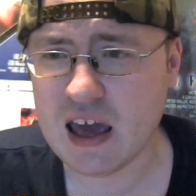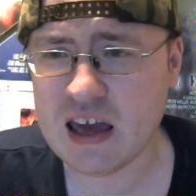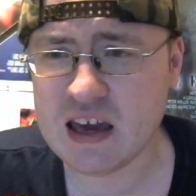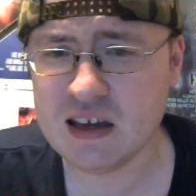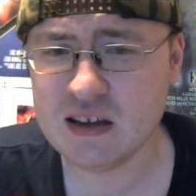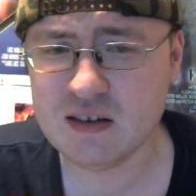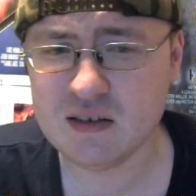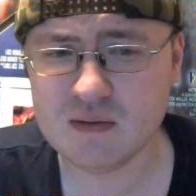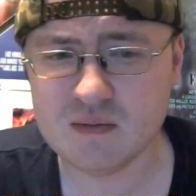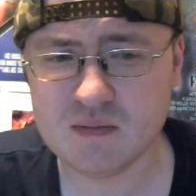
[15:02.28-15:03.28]
And
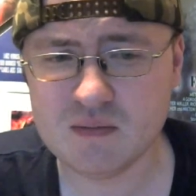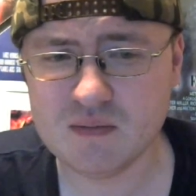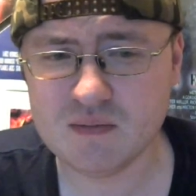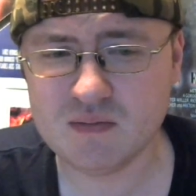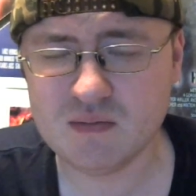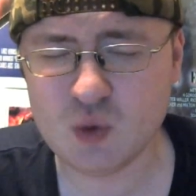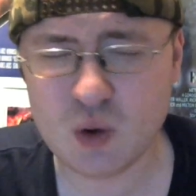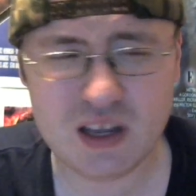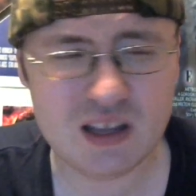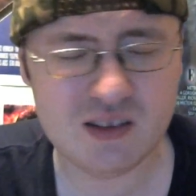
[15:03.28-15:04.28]

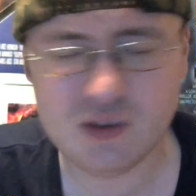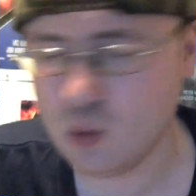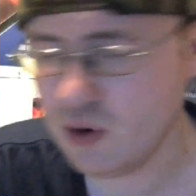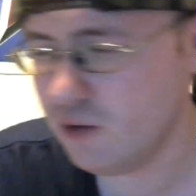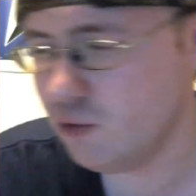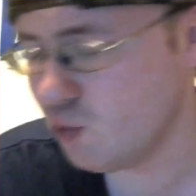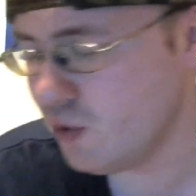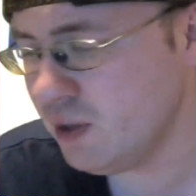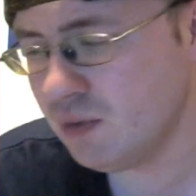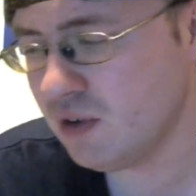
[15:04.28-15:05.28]
Dwayne, this weird
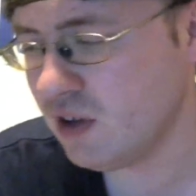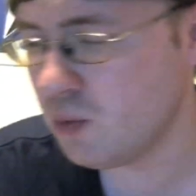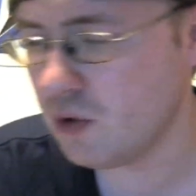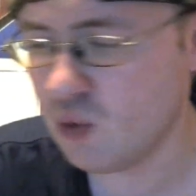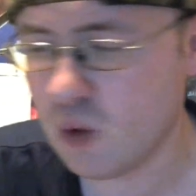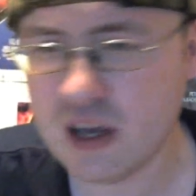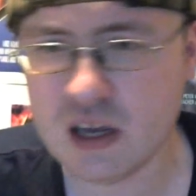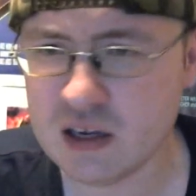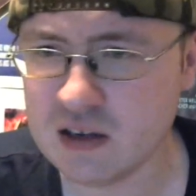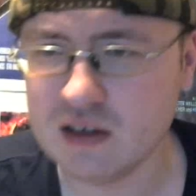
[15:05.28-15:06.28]
dream scene where
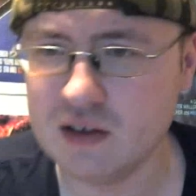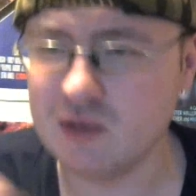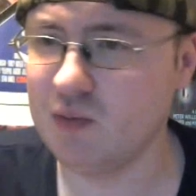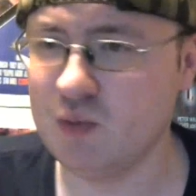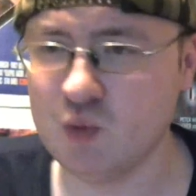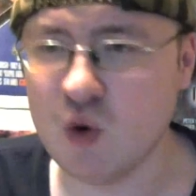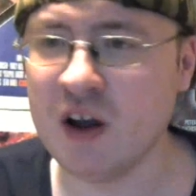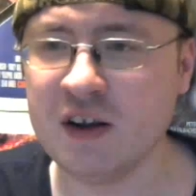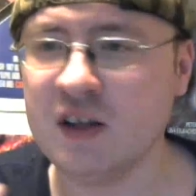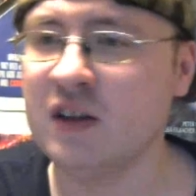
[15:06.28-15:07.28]
Dwayne is
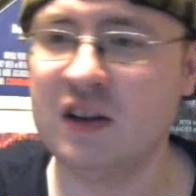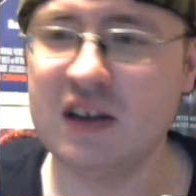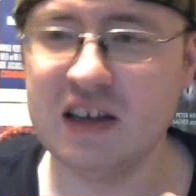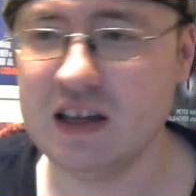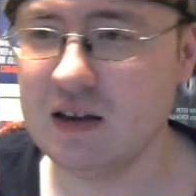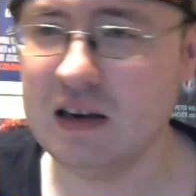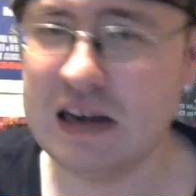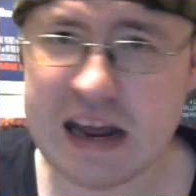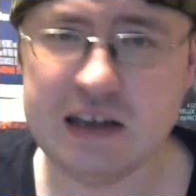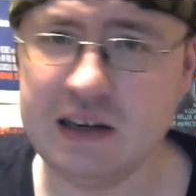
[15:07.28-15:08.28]
running
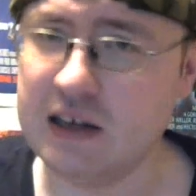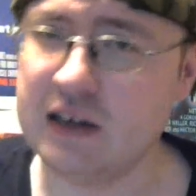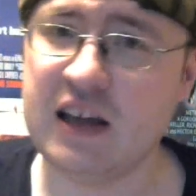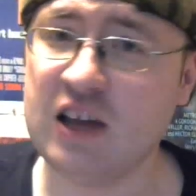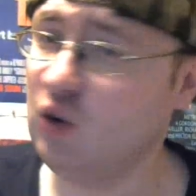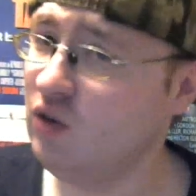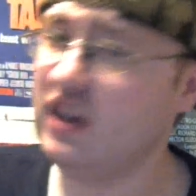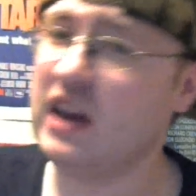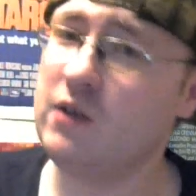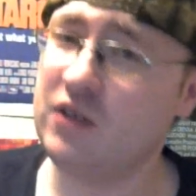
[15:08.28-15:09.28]
naked and you
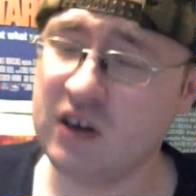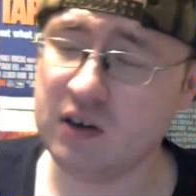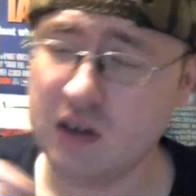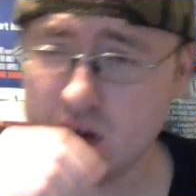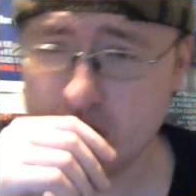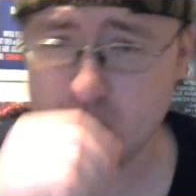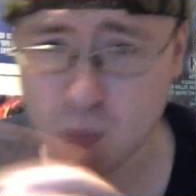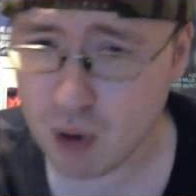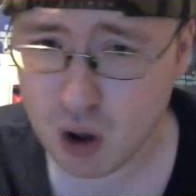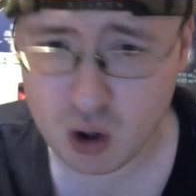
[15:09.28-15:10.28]
see everything
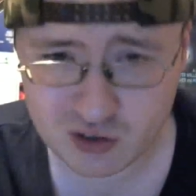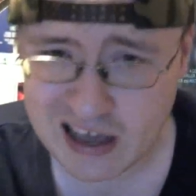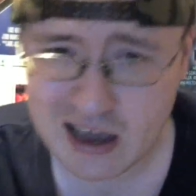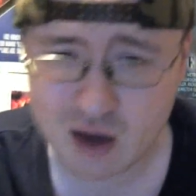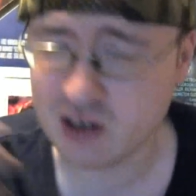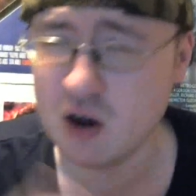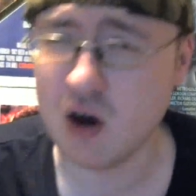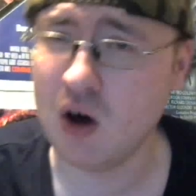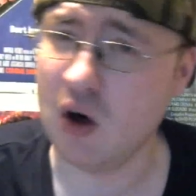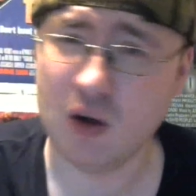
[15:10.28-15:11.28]
balls out and
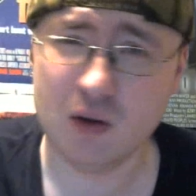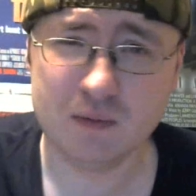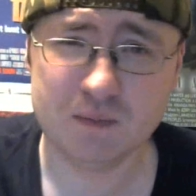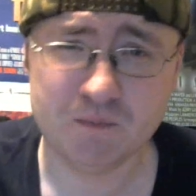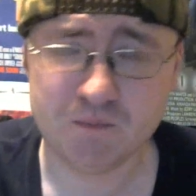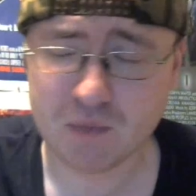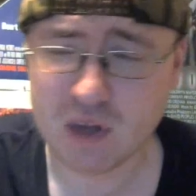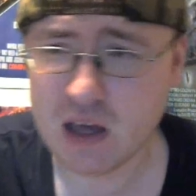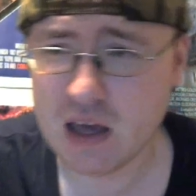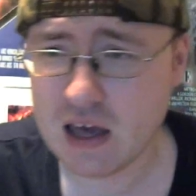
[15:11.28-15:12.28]
all.
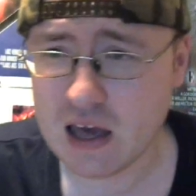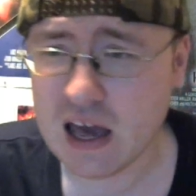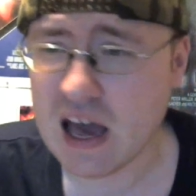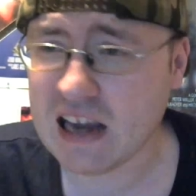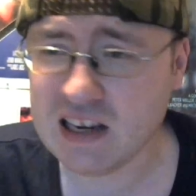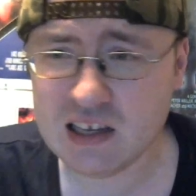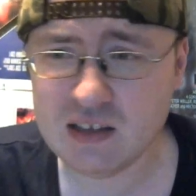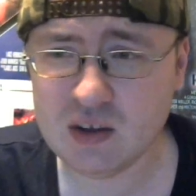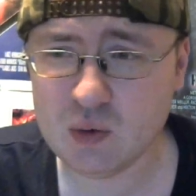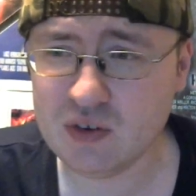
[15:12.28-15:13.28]
I
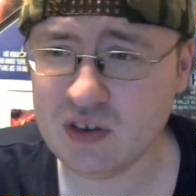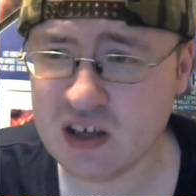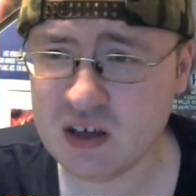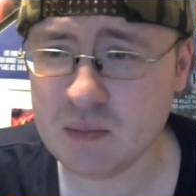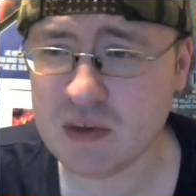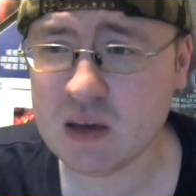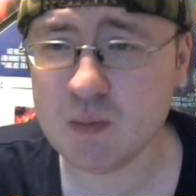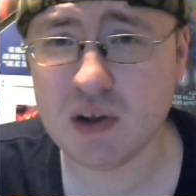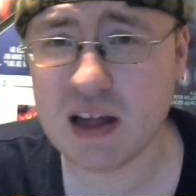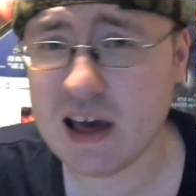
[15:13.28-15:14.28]
guess it was him
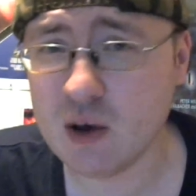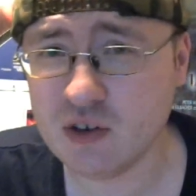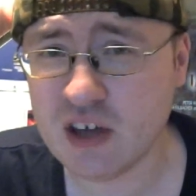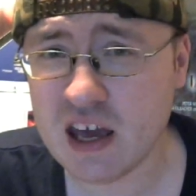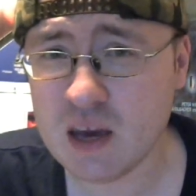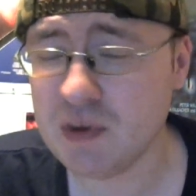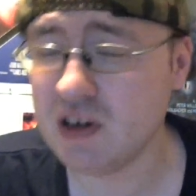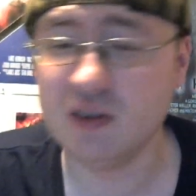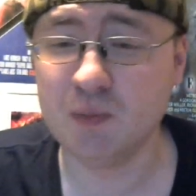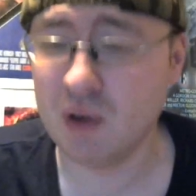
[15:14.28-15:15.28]
in Belial's head
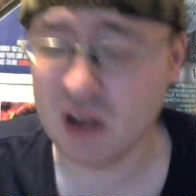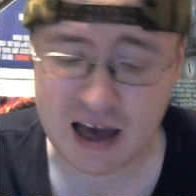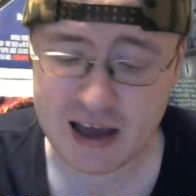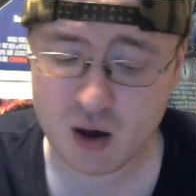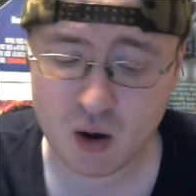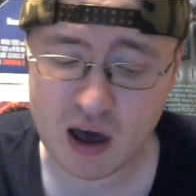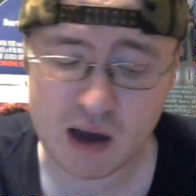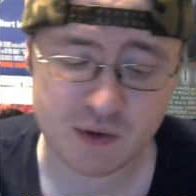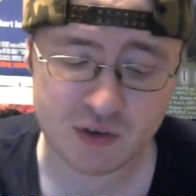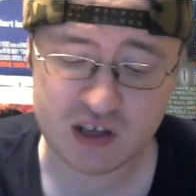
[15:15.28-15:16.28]
because Belial,
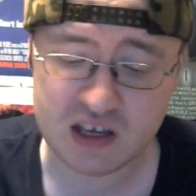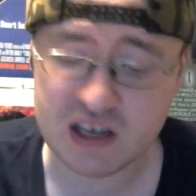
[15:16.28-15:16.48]
obviously,